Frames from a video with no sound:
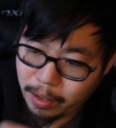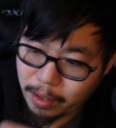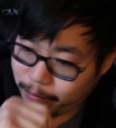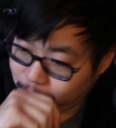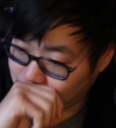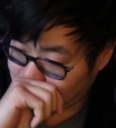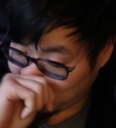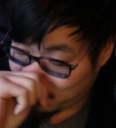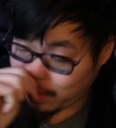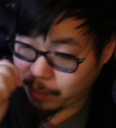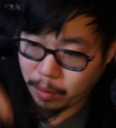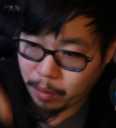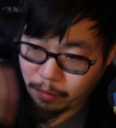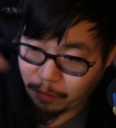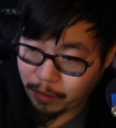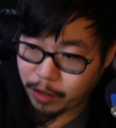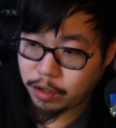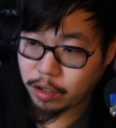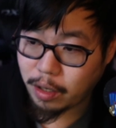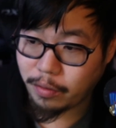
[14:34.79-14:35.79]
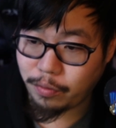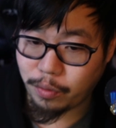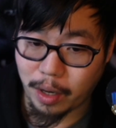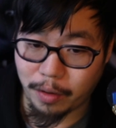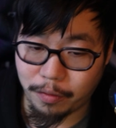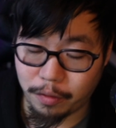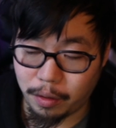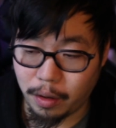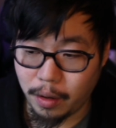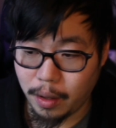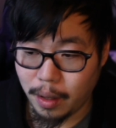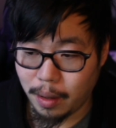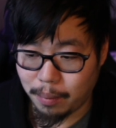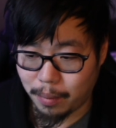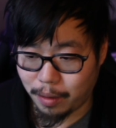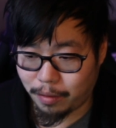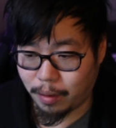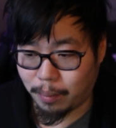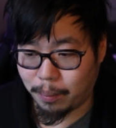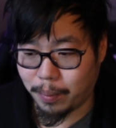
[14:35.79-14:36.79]
eventually be able to finish off whatever
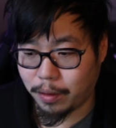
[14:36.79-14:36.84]
missing.